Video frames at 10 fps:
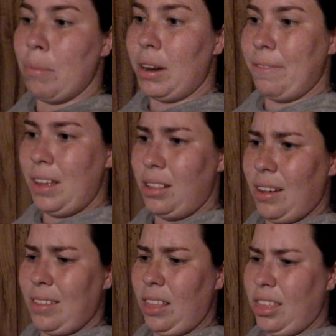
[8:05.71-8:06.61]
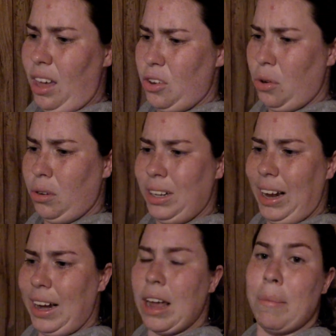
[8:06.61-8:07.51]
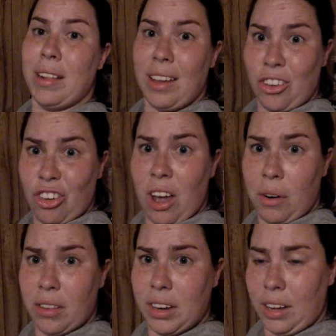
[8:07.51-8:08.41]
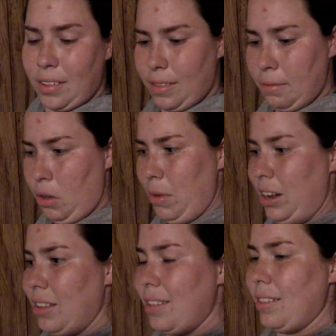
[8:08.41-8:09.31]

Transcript: but if it doesn't thunder or lightning, I may take a shower in the next few minutes.